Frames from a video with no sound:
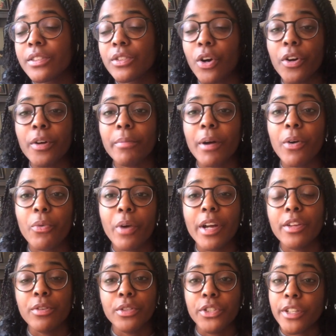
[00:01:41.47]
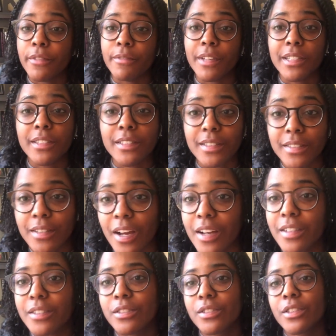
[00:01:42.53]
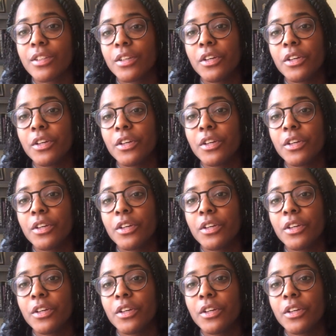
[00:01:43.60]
talk about why you should invest in stocks.